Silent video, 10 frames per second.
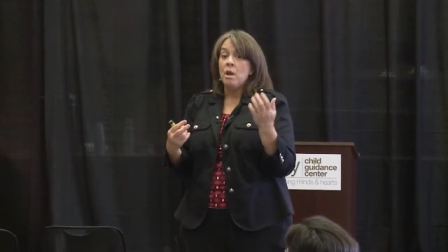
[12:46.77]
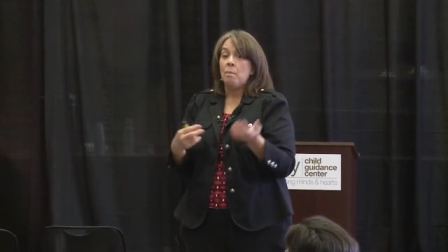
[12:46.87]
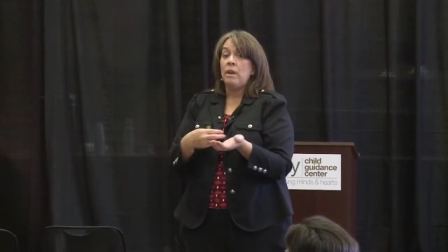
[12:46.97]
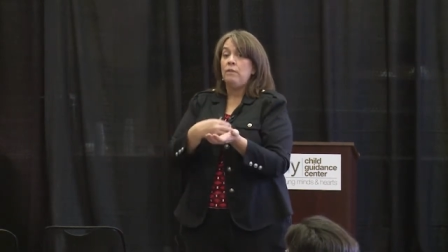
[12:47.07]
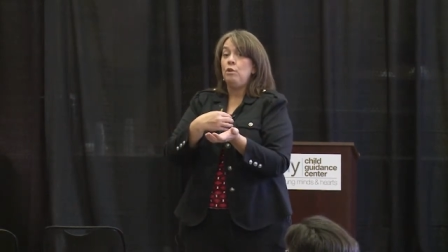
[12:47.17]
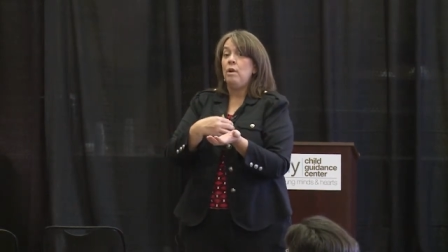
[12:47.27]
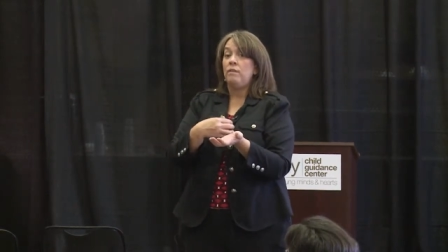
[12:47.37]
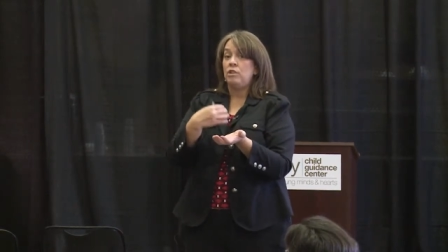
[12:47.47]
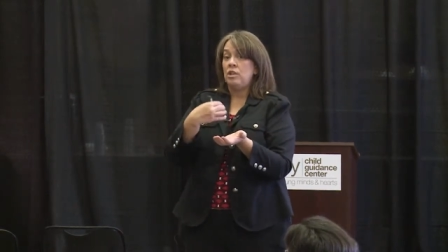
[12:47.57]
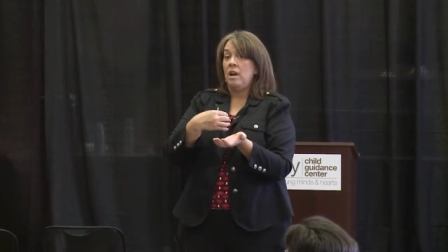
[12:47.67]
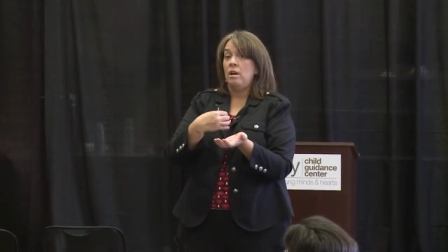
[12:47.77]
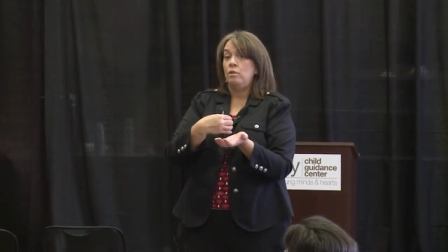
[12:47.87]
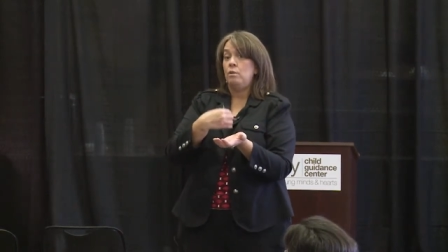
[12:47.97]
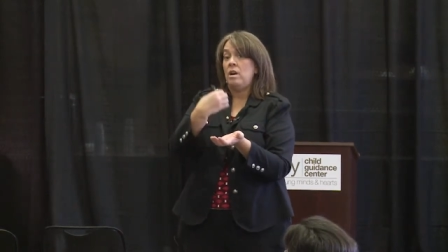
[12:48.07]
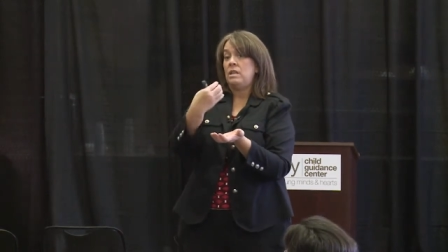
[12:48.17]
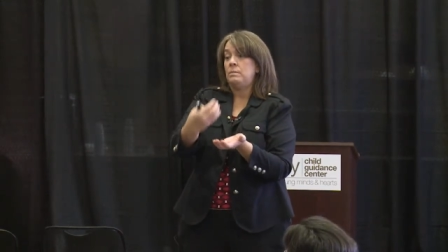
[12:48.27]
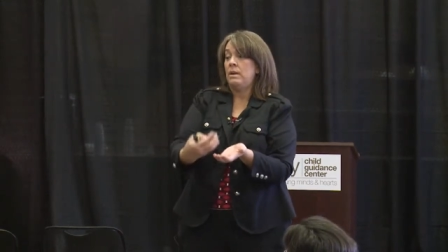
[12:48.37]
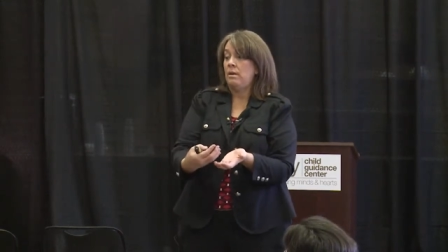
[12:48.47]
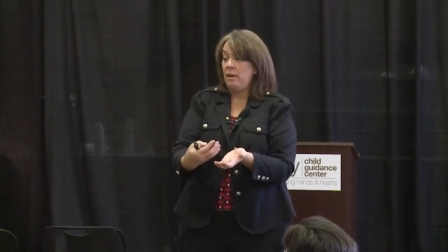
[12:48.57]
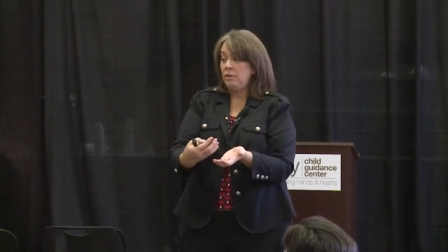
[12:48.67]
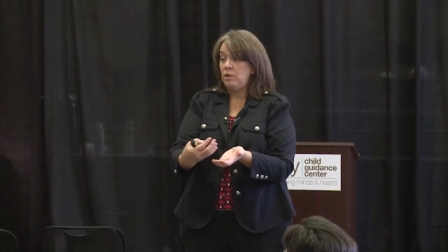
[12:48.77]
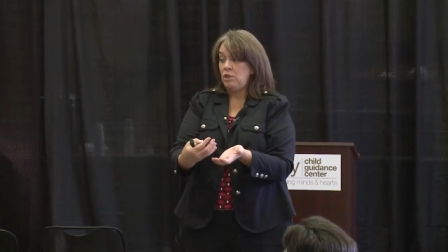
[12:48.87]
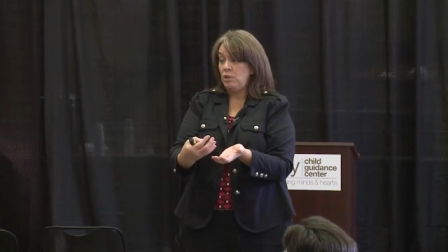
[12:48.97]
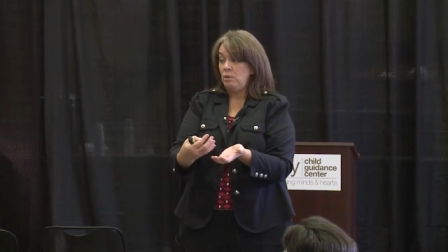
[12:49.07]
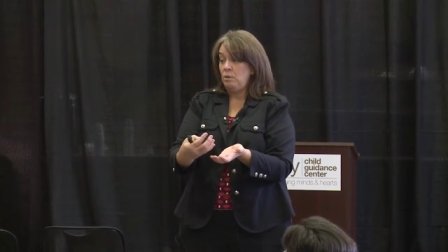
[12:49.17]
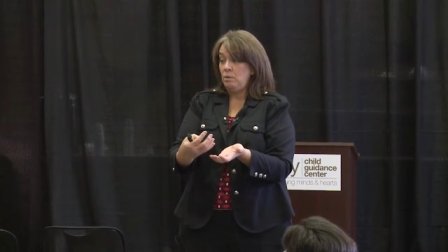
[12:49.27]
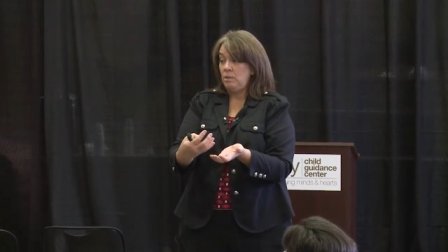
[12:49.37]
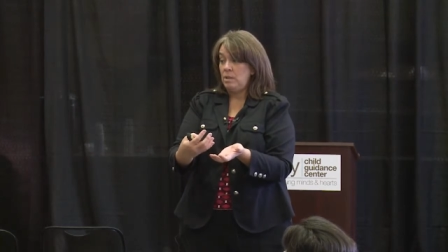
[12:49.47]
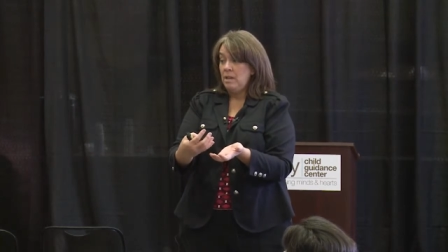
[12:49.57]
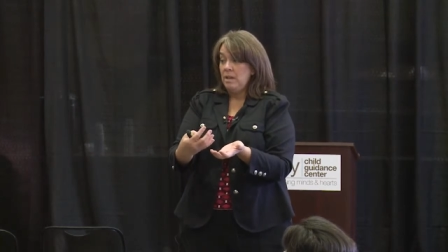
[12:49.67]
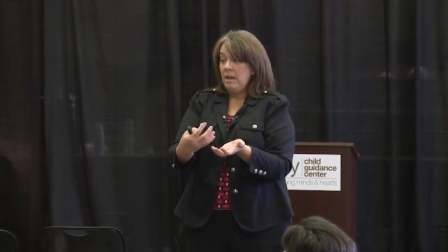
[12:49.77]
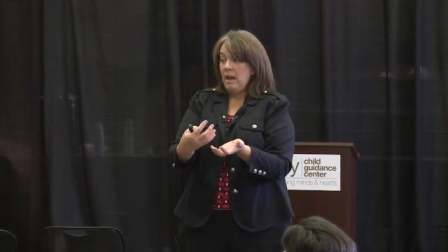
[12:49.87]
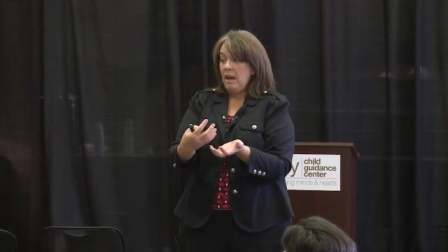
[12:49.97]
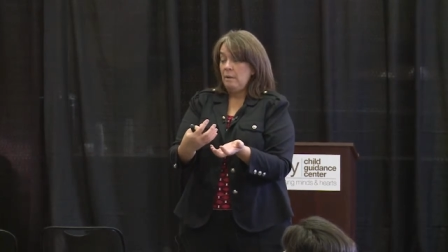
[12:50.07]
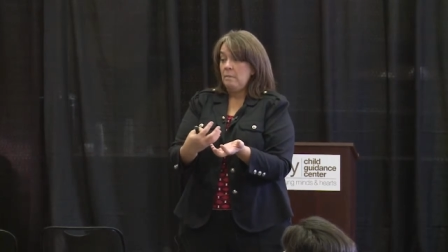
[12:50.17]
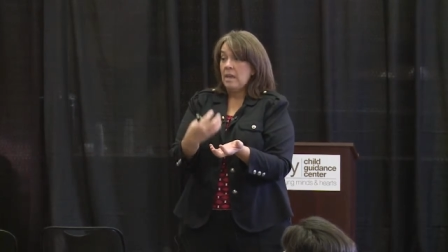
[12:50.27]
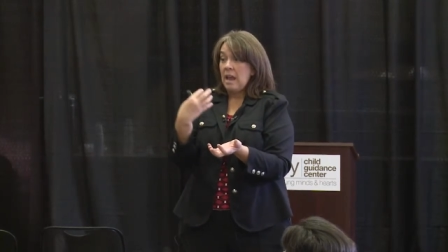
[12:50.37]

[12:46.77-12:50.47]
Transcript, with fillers: but if you have a child who has mental health issues um,